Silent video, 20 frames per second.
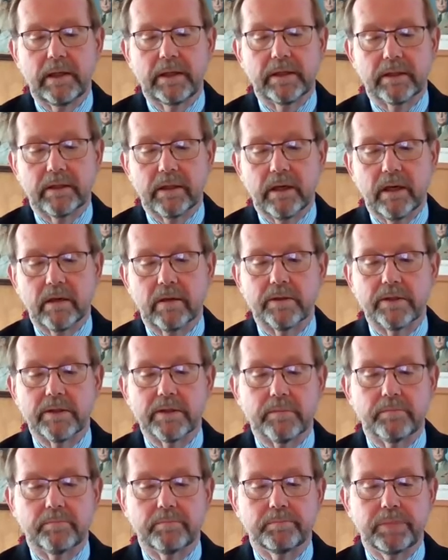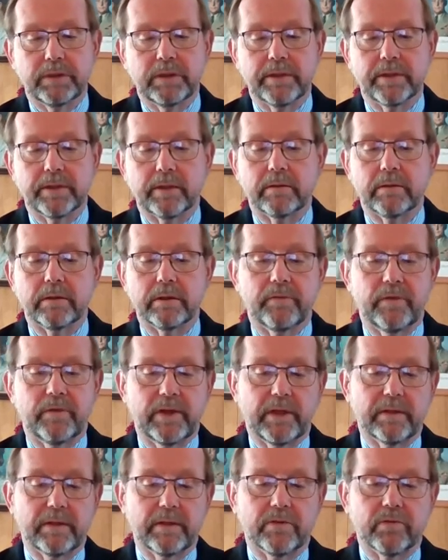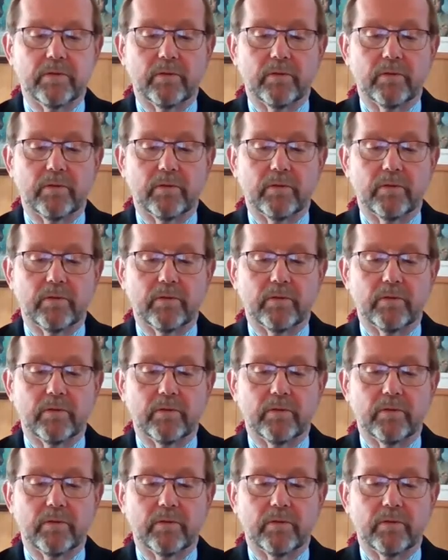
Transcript: In Congress, political advantage